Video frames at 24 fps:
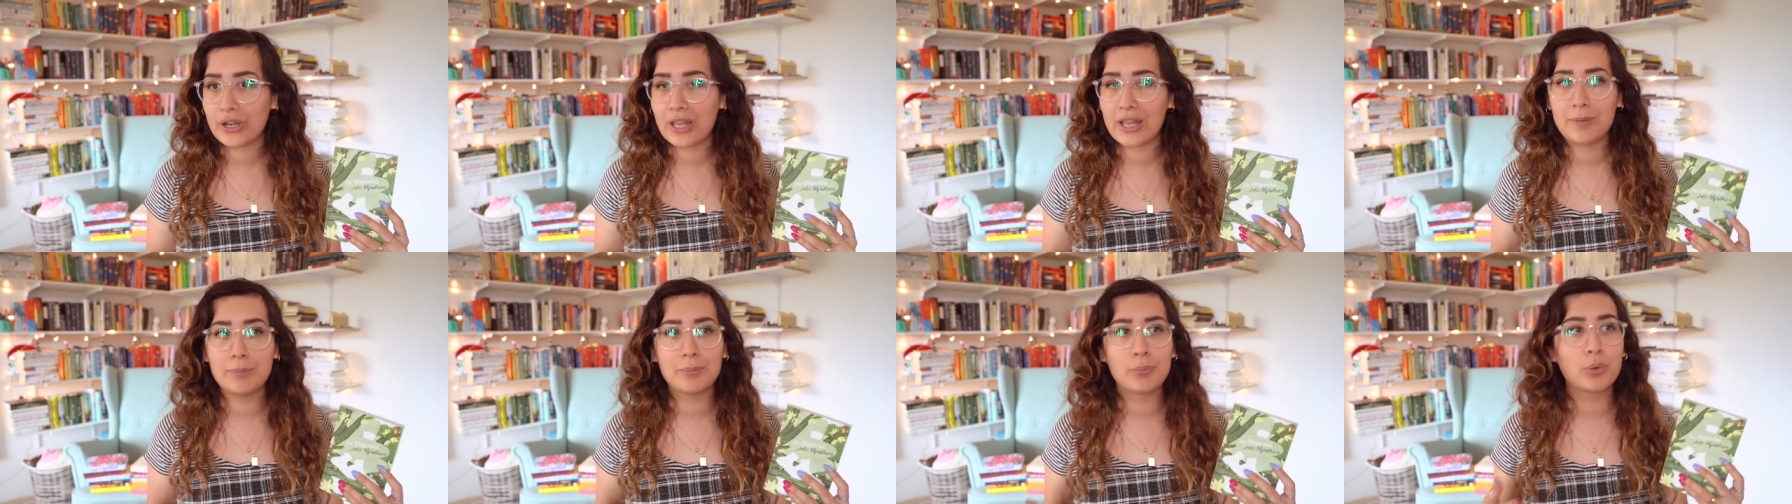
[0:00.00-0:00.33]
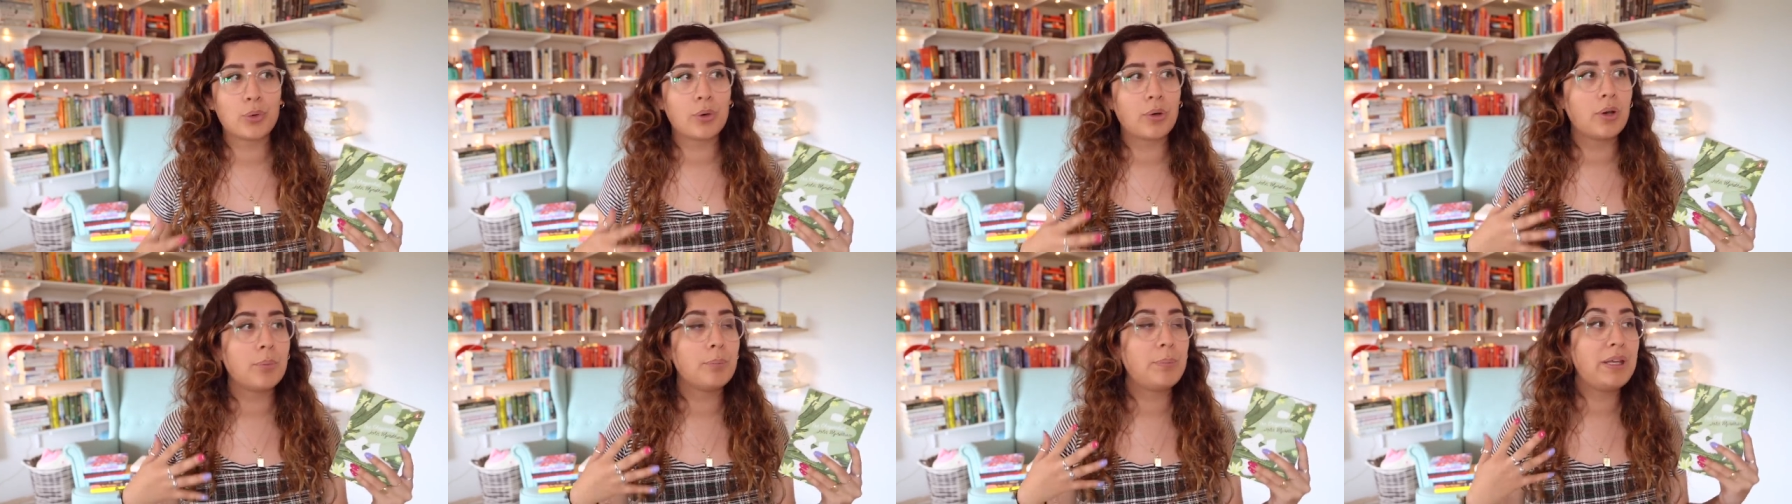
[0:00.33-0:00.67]
and
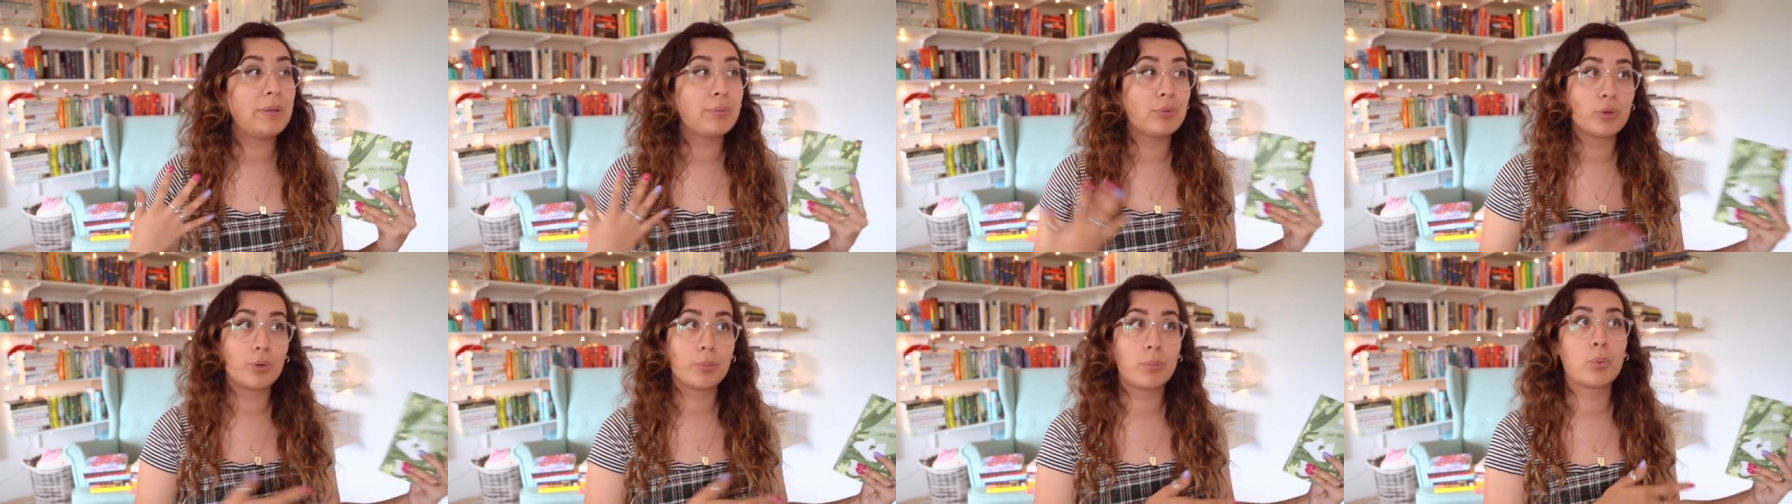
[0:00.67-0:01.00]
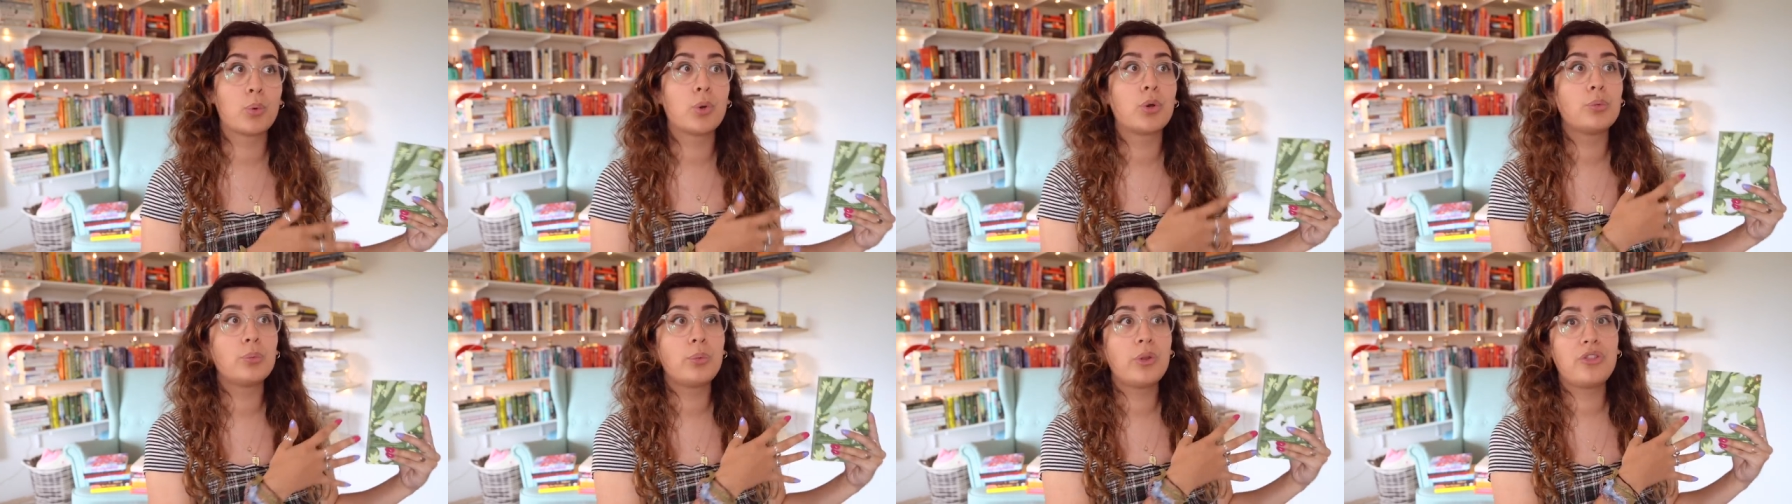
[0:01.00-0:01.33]
bor people are
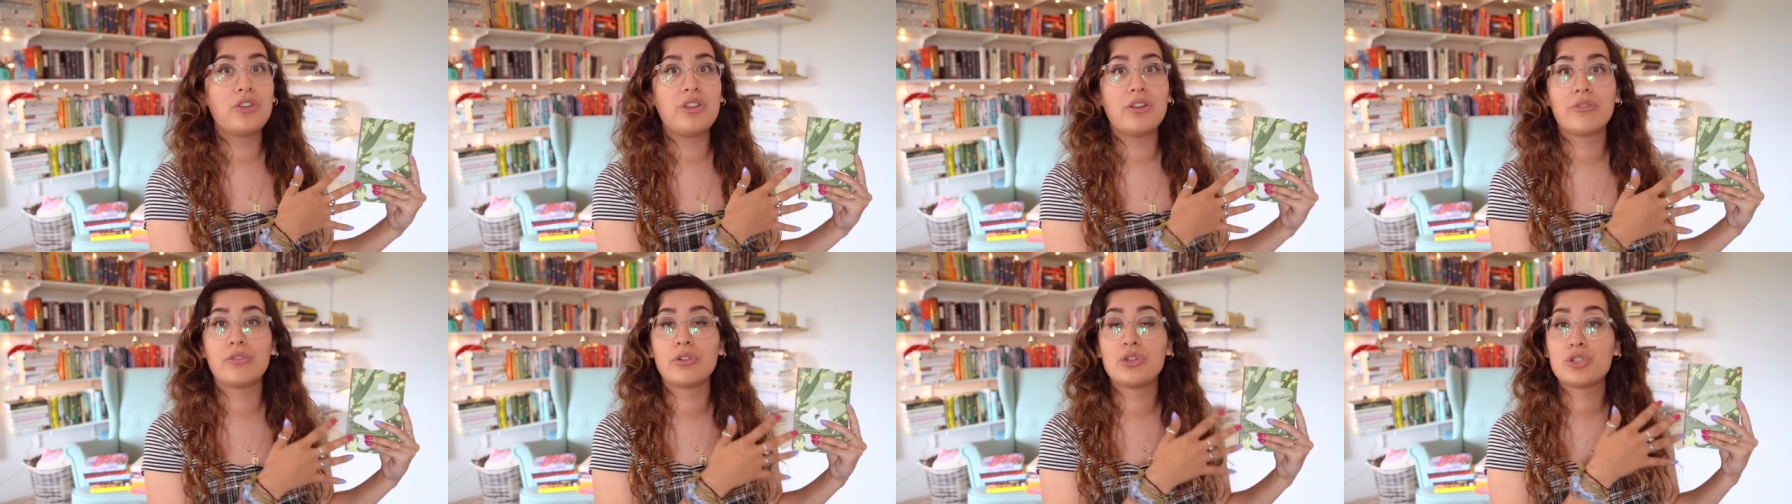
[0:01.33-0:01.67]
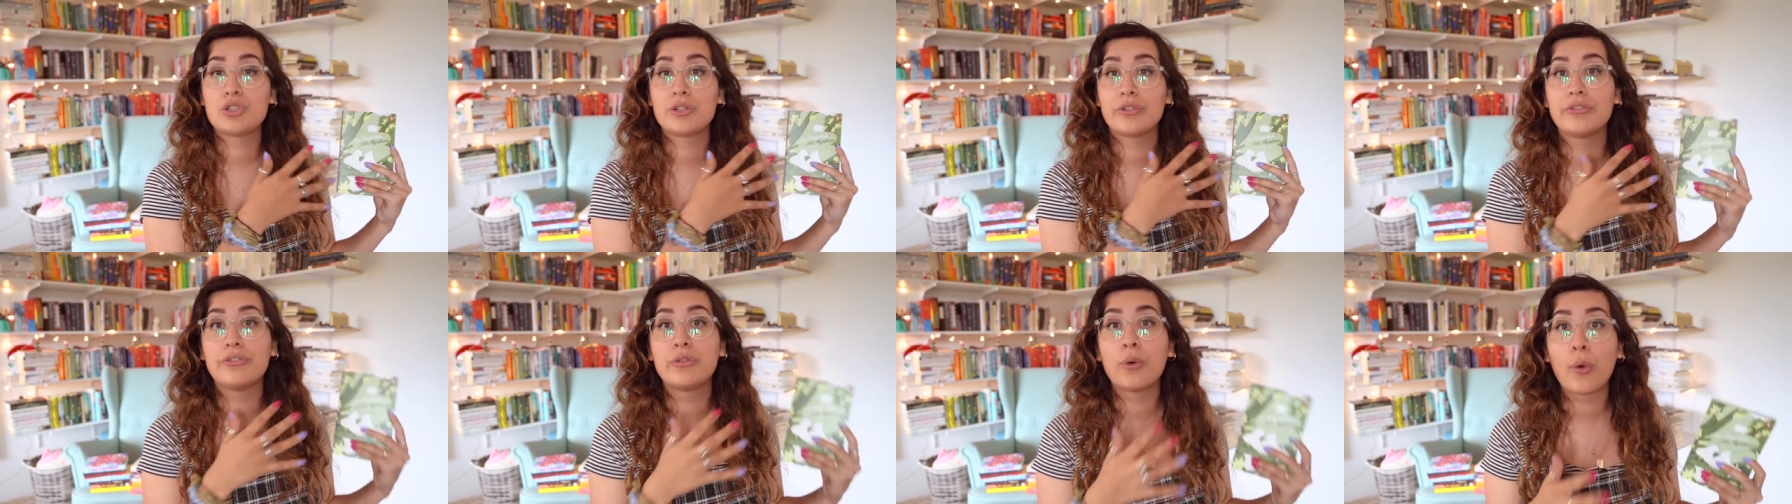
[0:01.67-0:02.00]
born with different
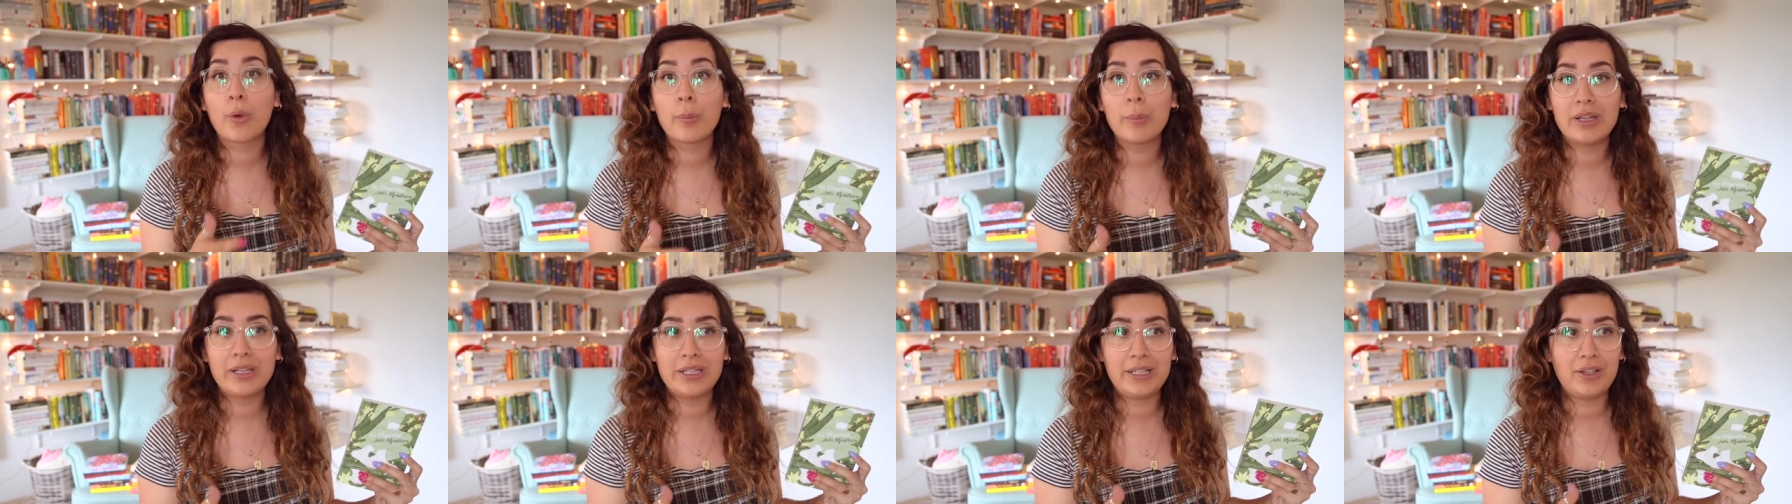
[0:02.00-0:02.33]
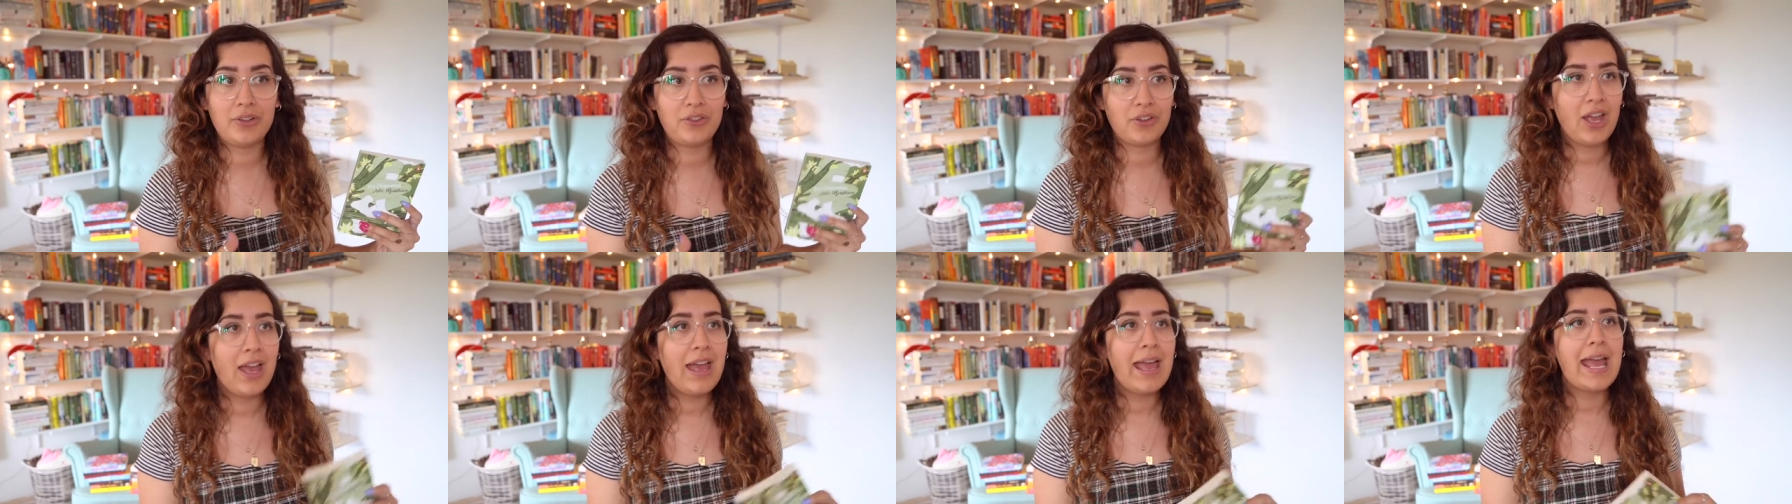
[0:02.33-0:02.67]

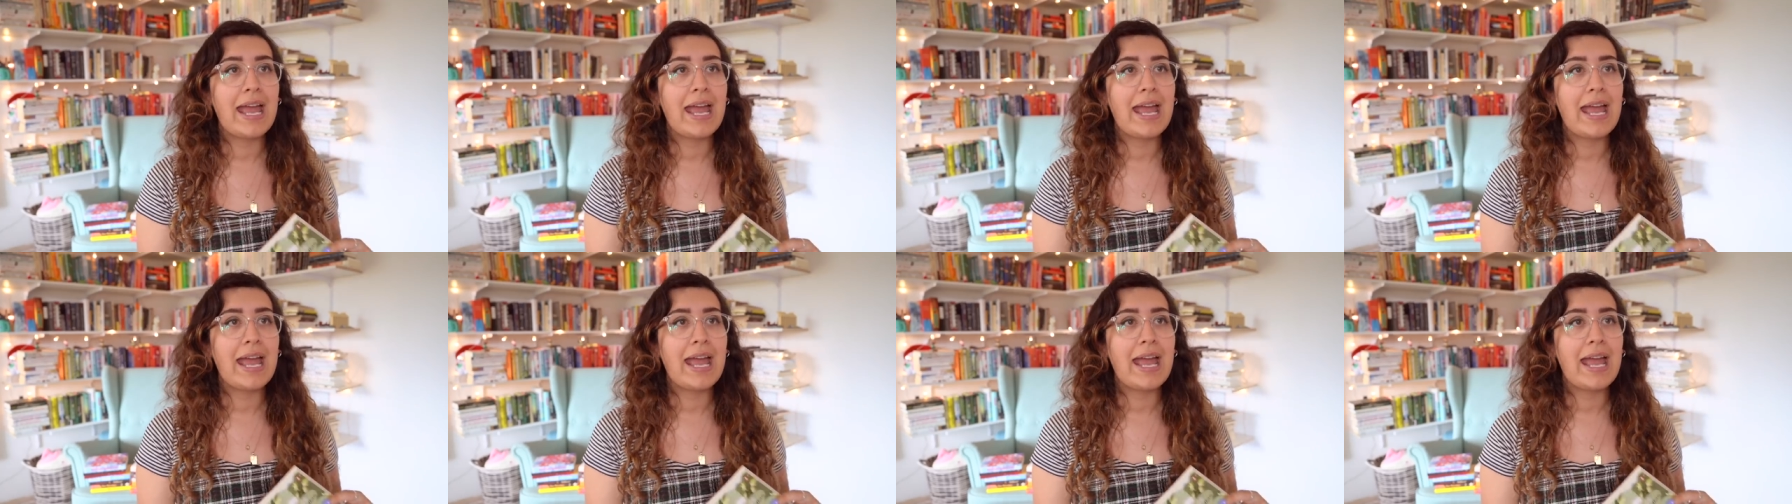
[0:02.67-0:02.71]
deformities,